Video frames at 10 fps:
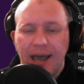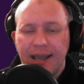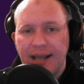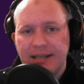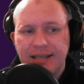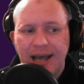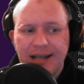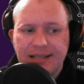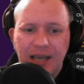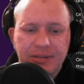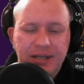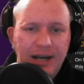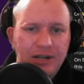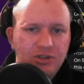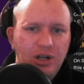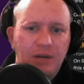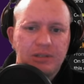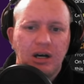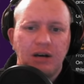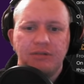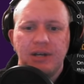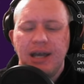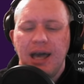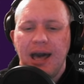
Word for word: against that team's kind of dropped off.